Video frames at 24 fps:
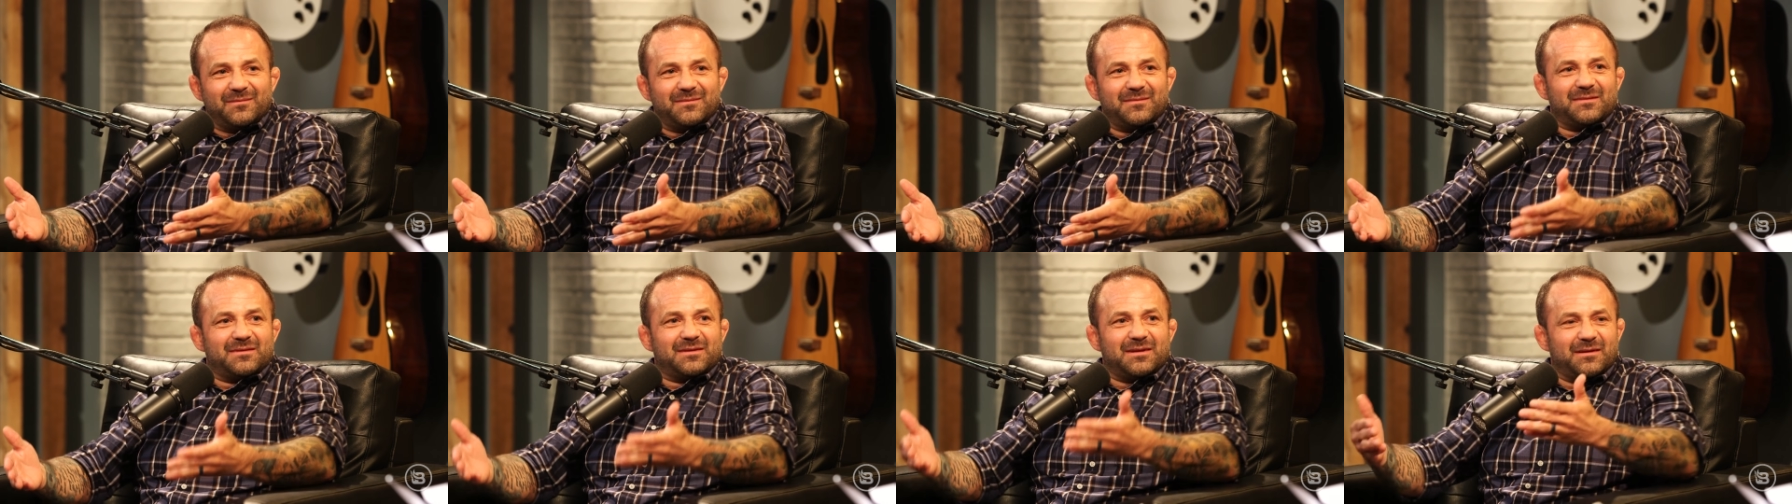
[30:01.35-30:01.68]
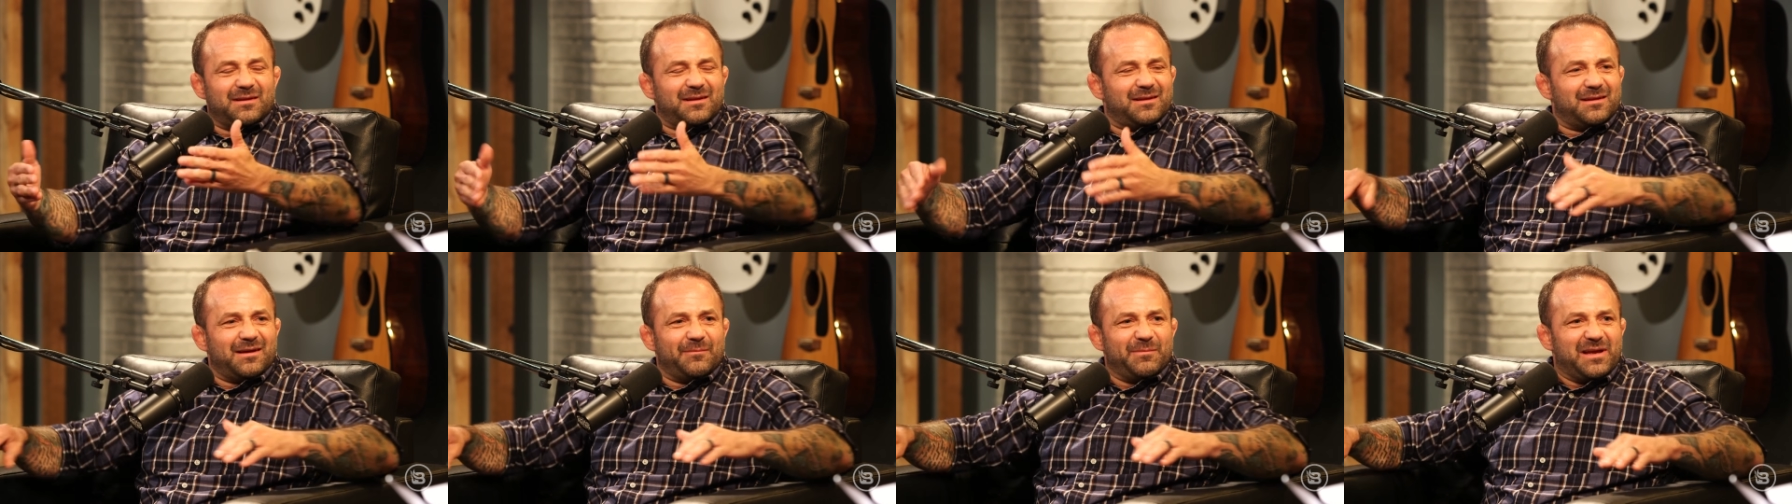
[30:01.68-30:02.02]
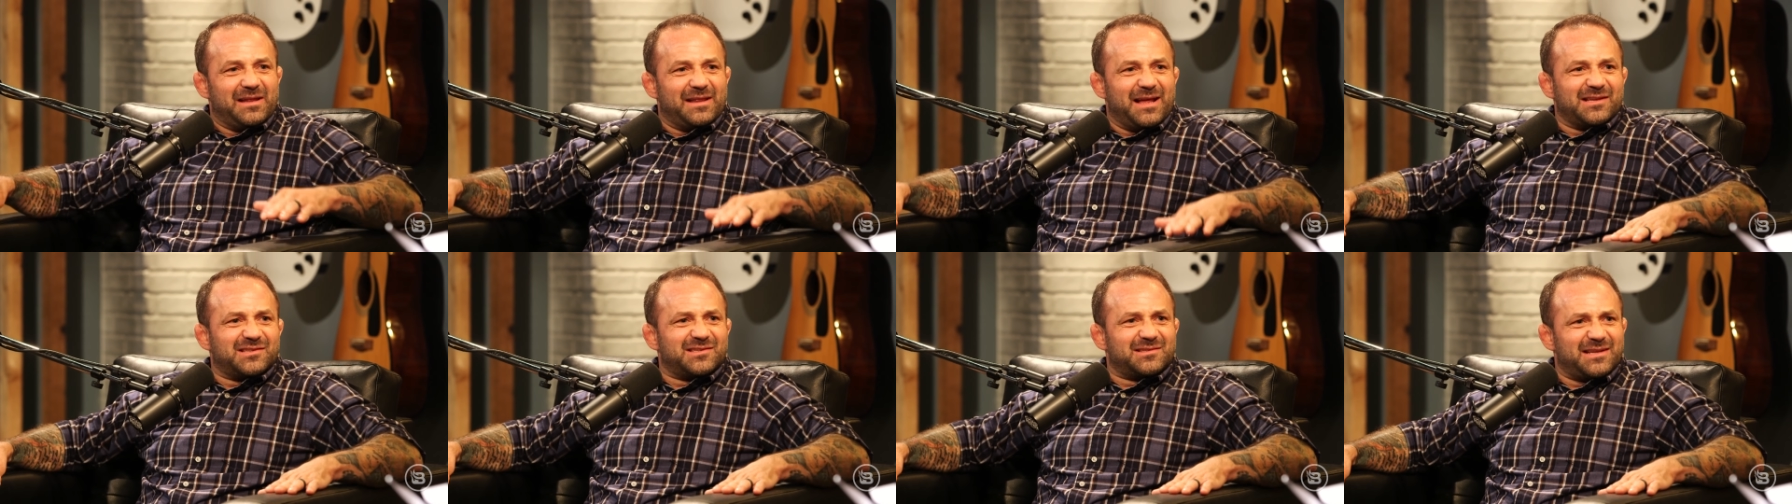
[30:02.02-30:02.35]
Yeah. I
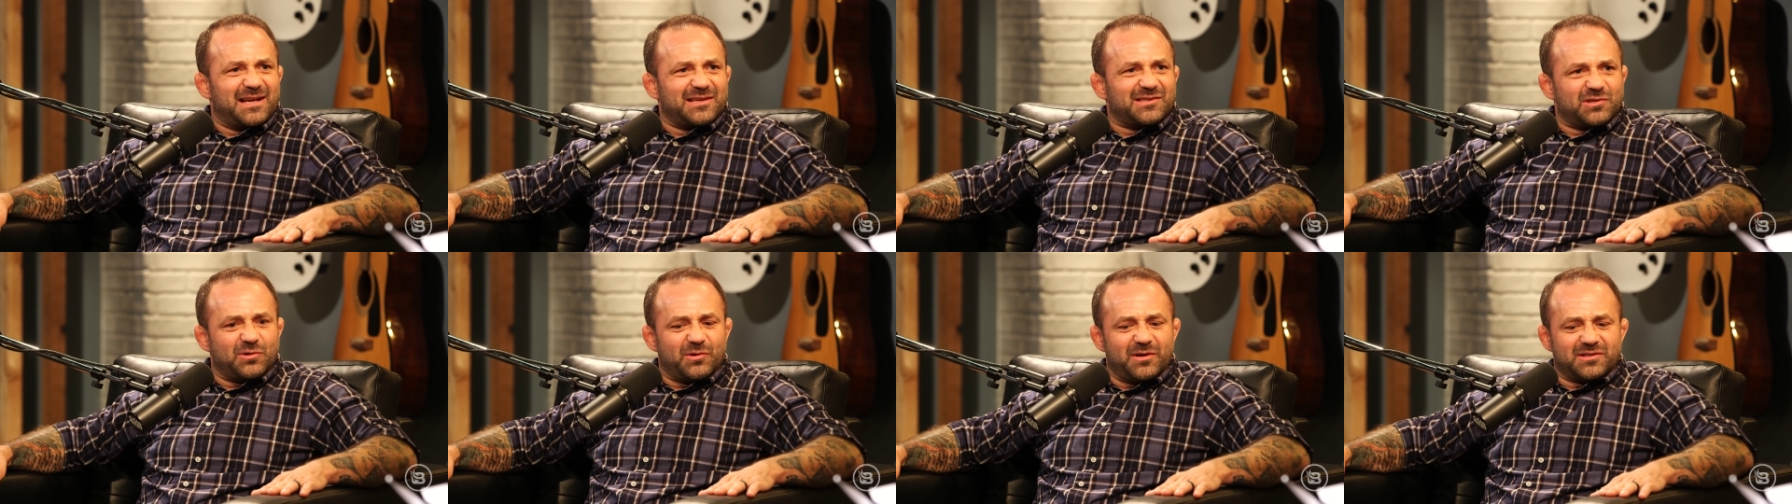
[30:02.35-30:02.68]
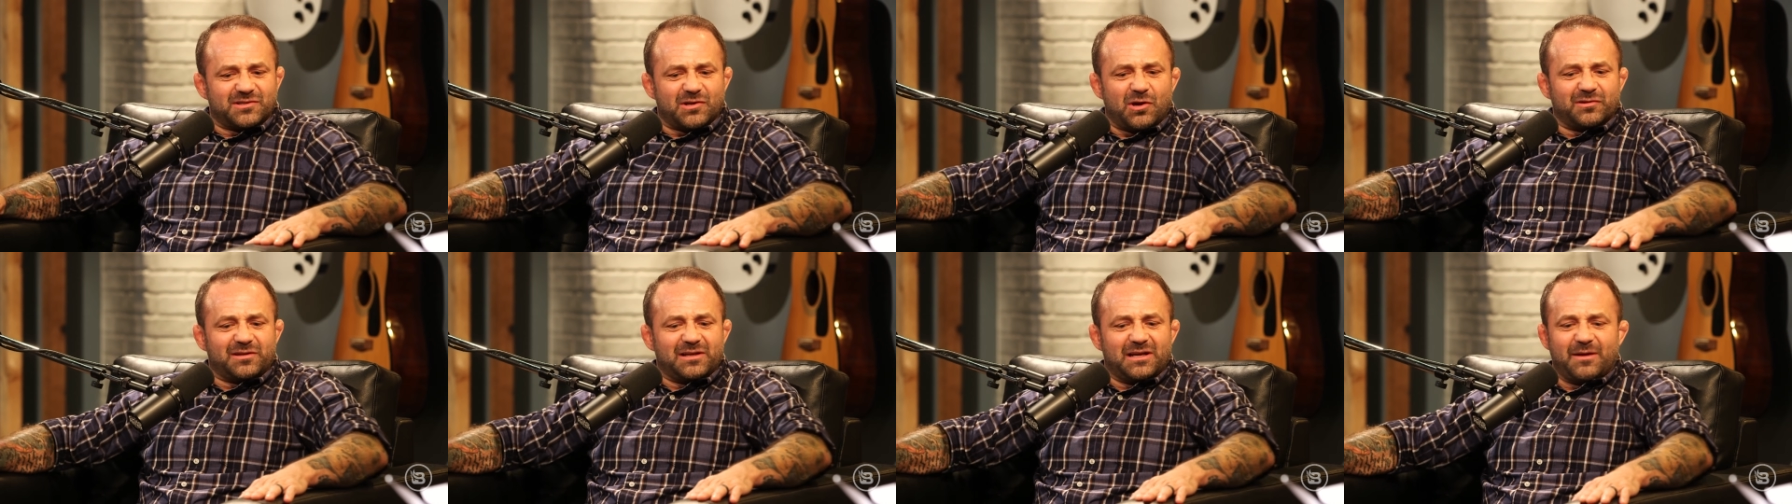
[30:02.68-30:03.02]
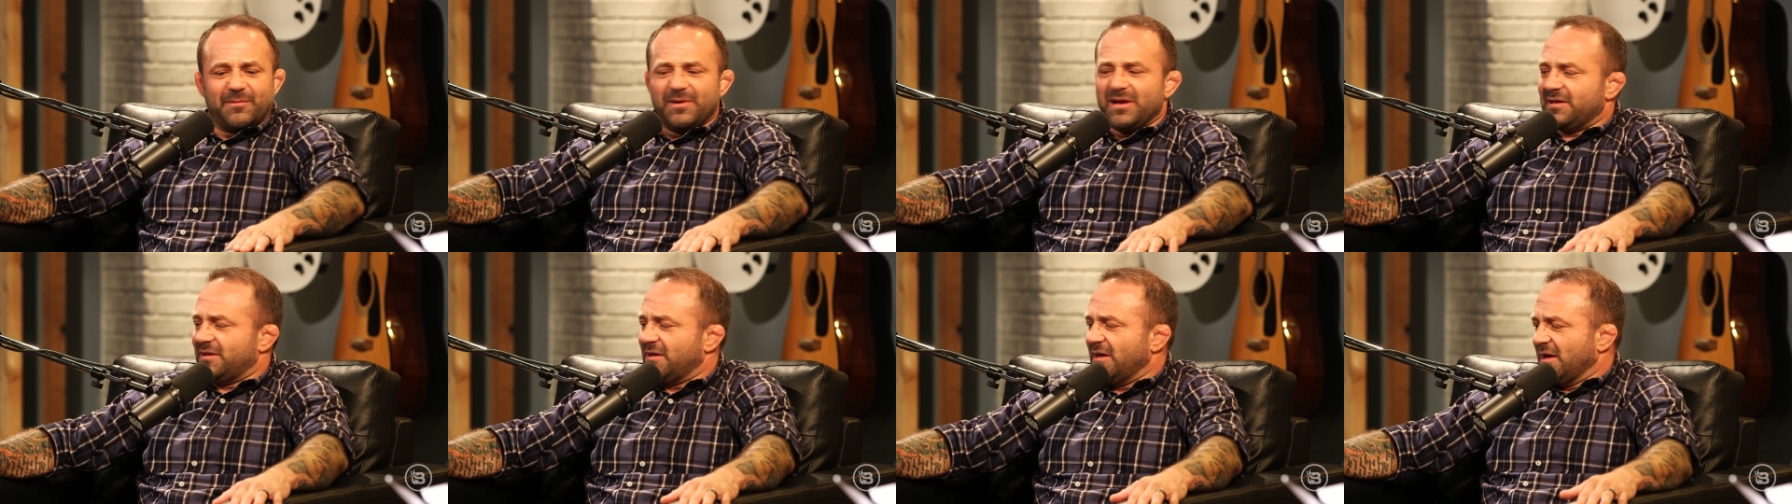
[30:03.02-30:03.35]
mean, that's that's so insulting. I
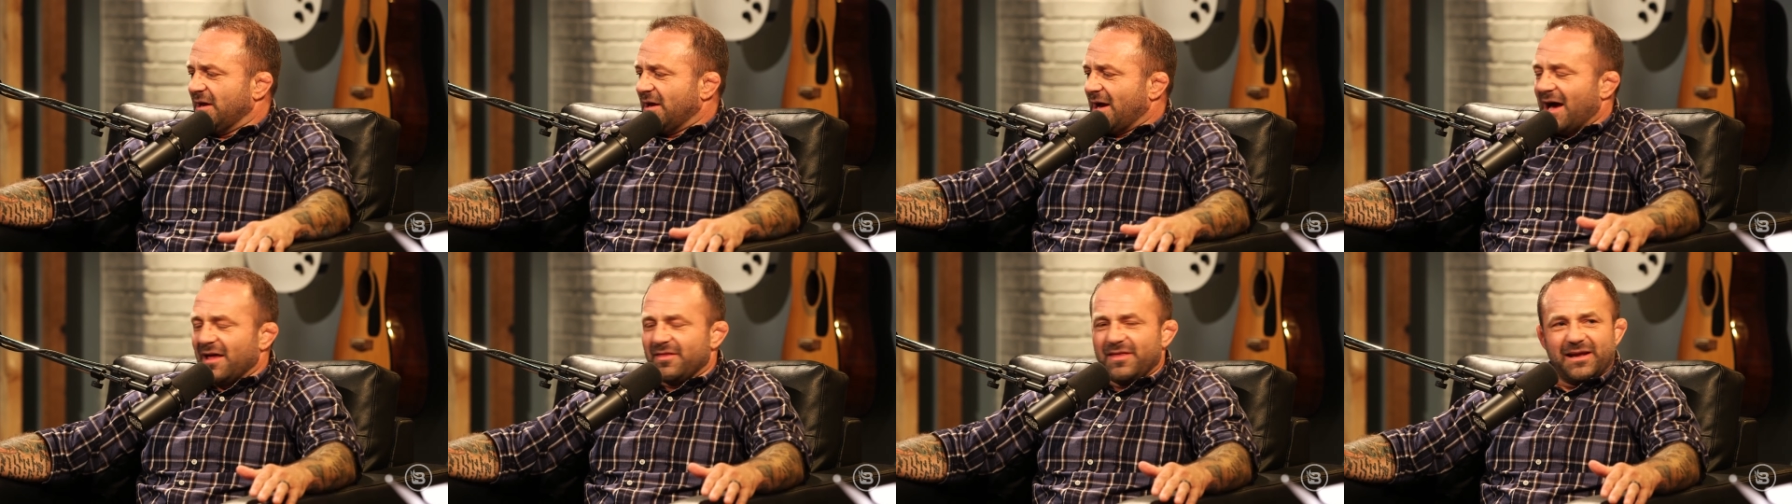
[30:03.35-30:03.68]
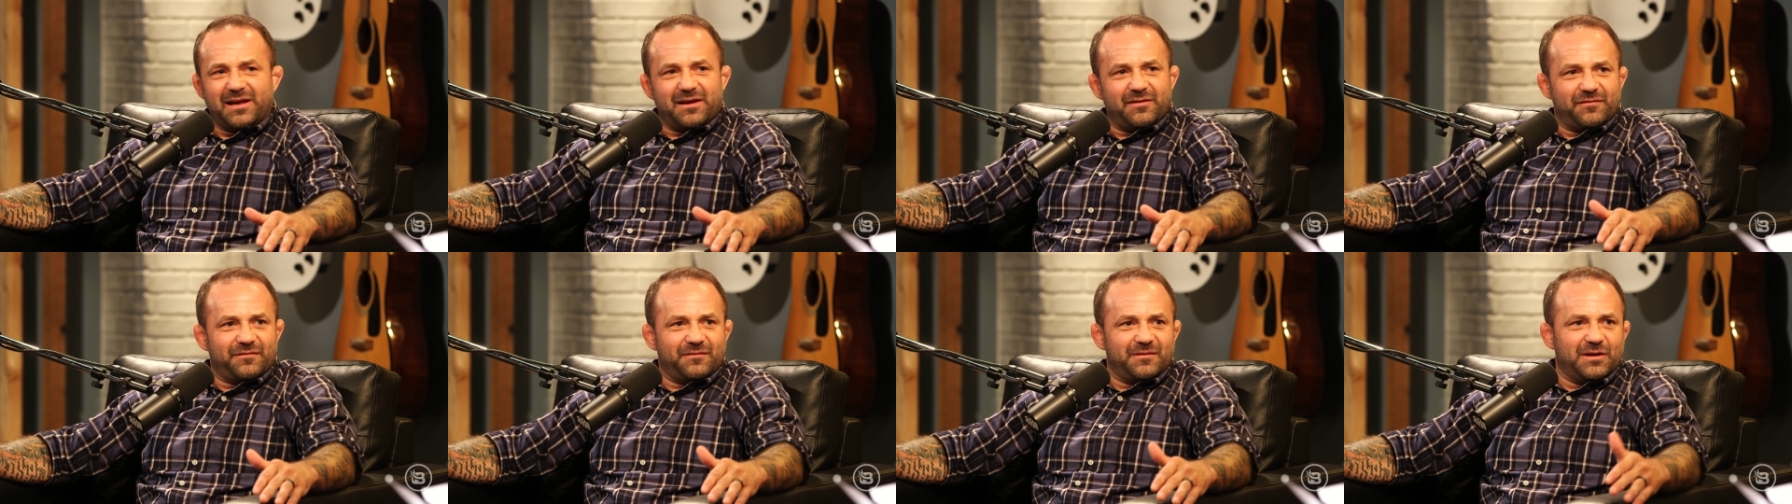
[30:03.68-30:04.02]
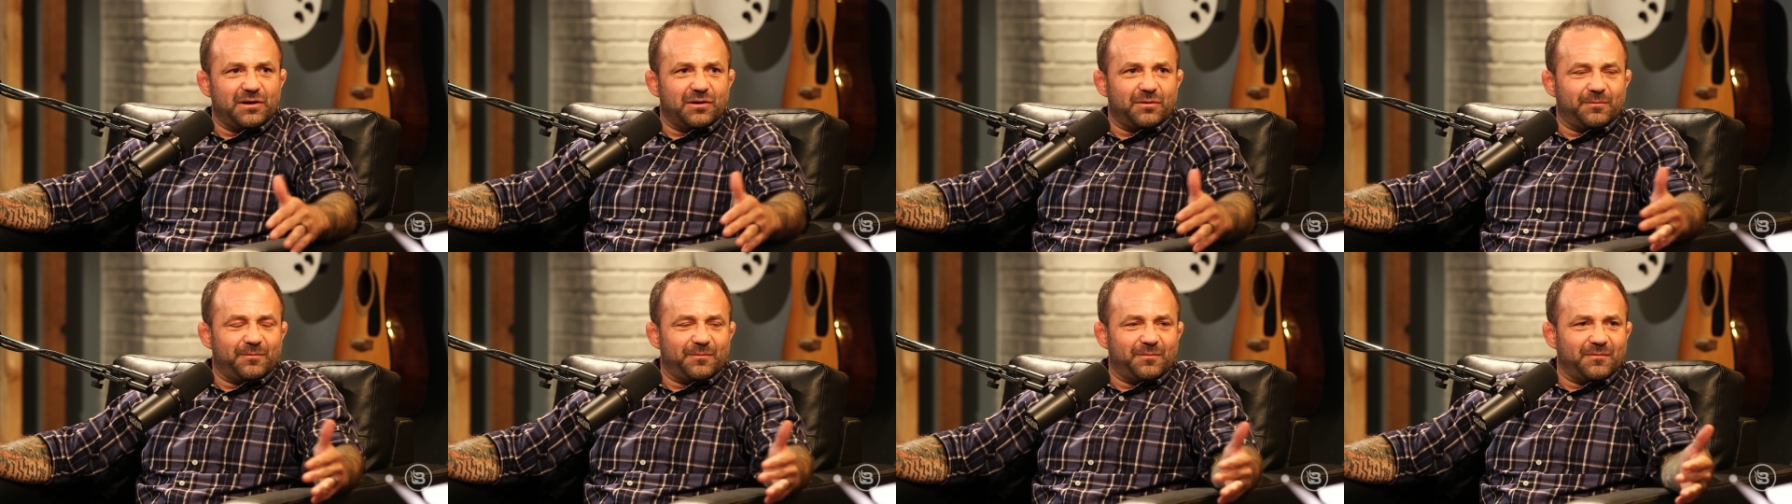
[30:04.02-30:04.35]
mean, I think of you
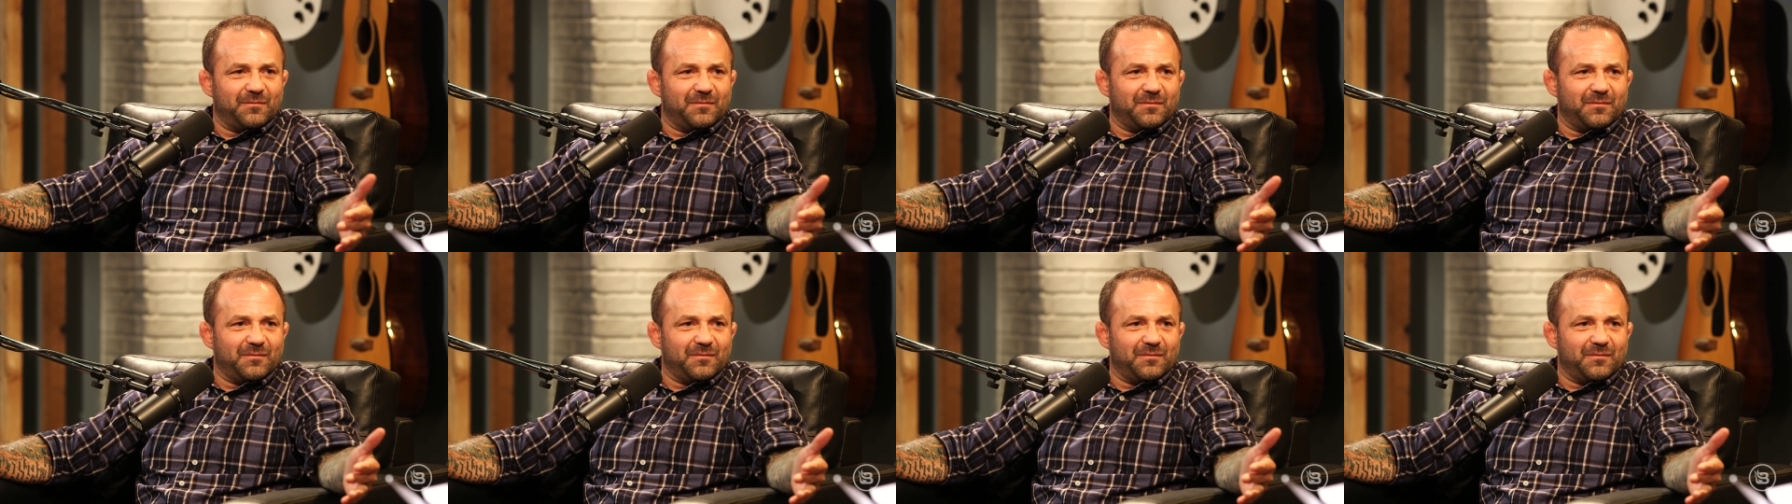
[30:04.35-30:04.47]
know